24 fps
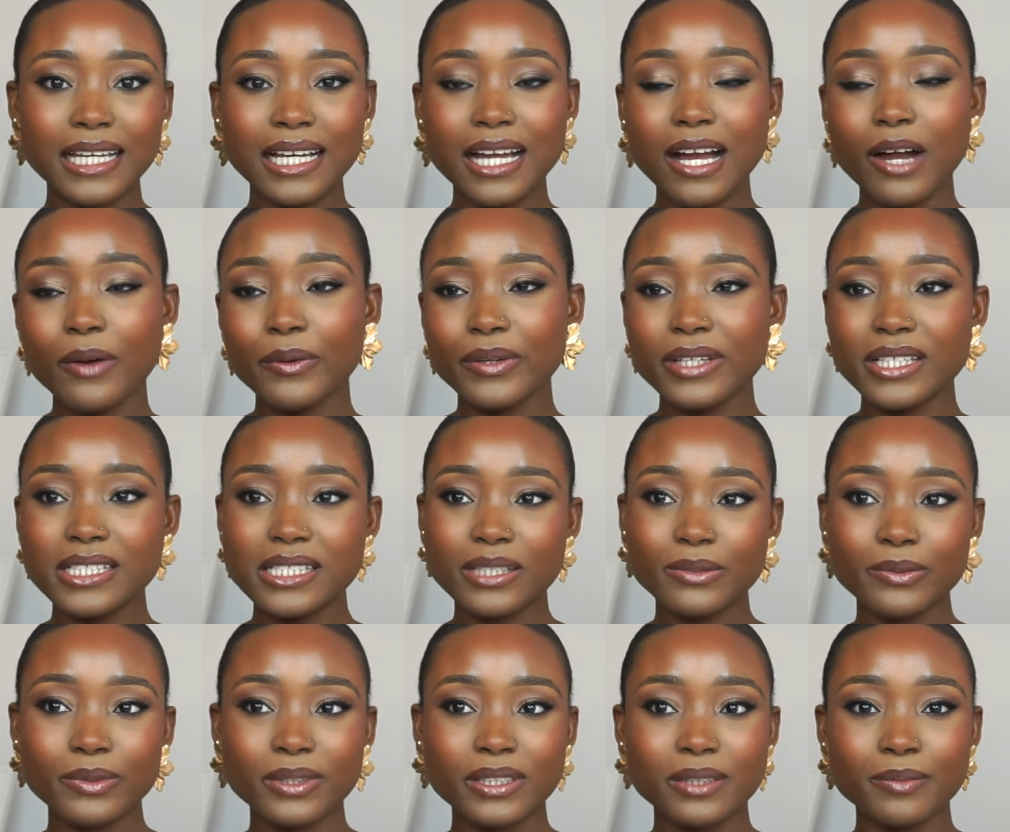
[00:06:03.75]
how
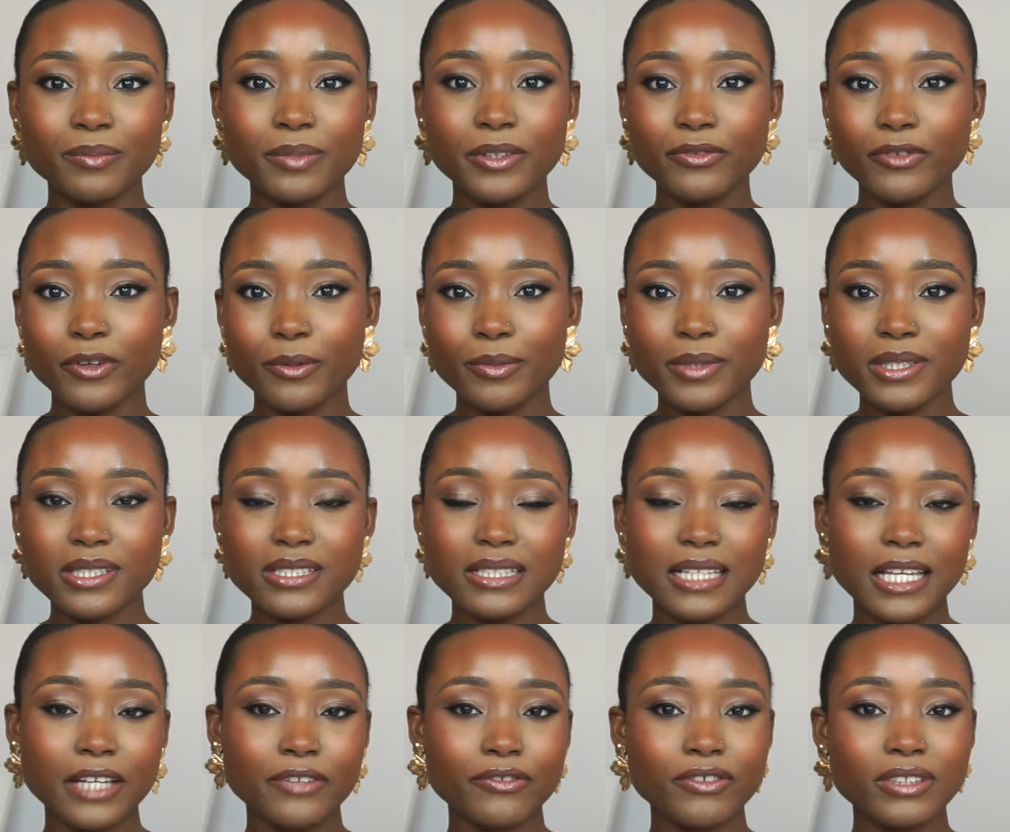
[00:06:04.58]
easy would it be for me
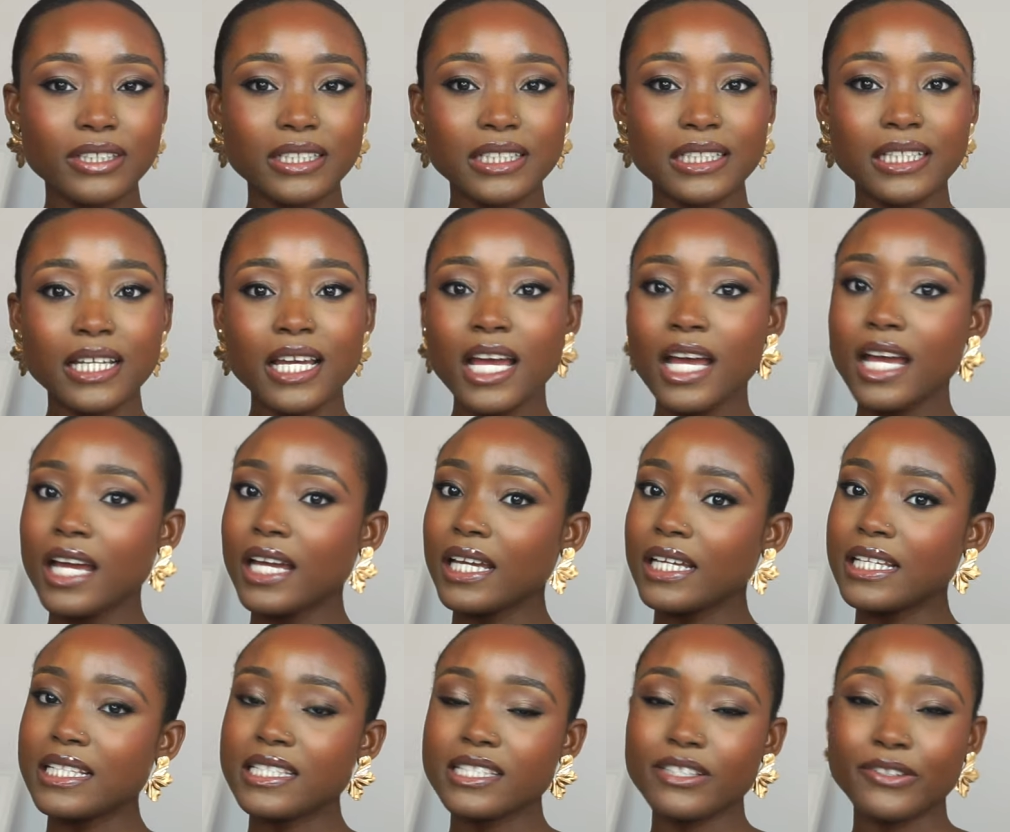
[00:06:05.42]
to like really
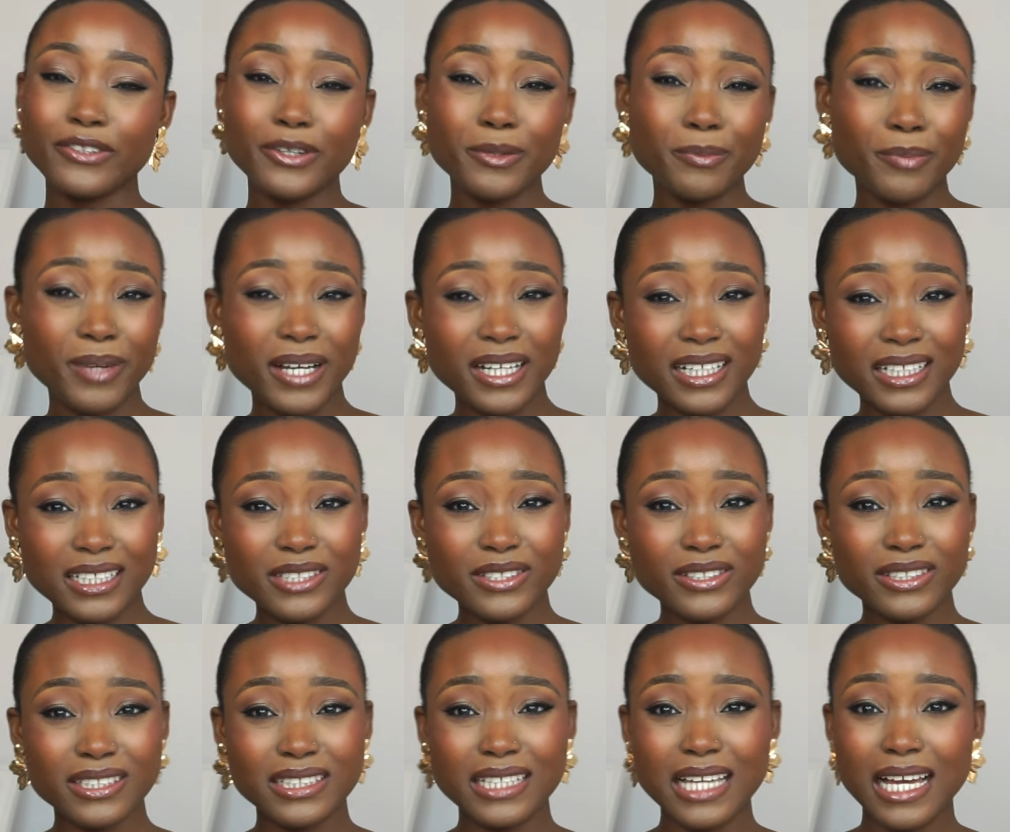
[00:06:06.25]
integrate back
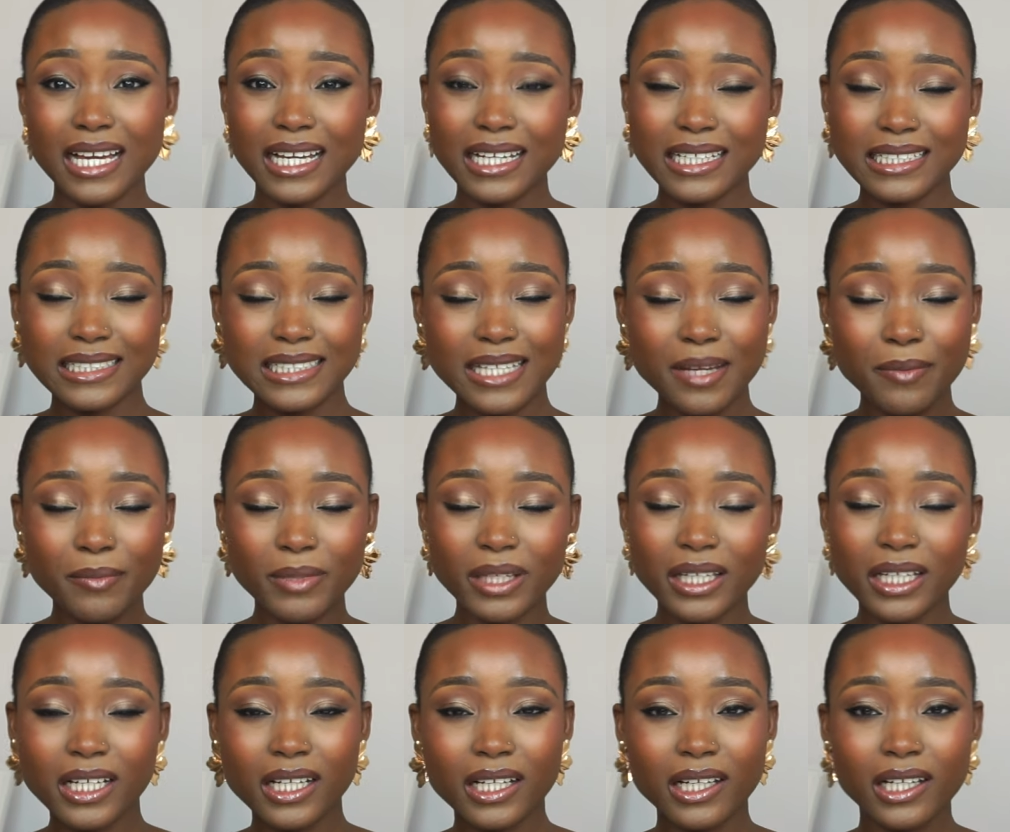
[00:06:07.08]
into the
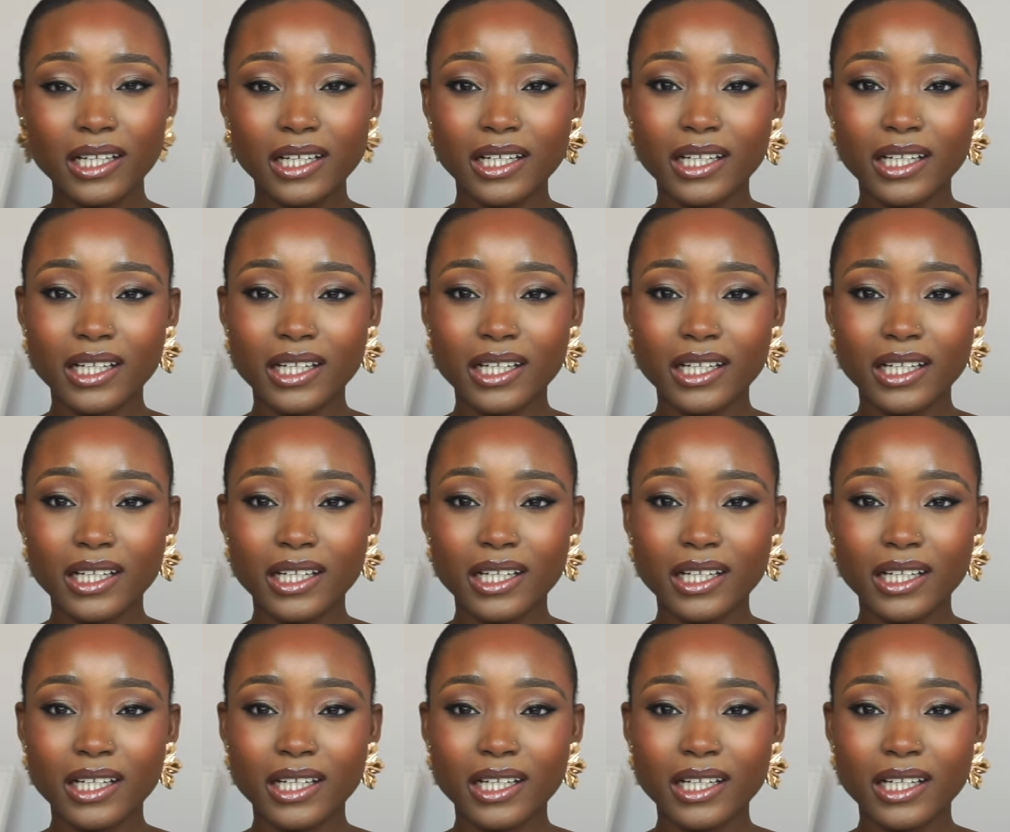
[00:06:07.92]
academic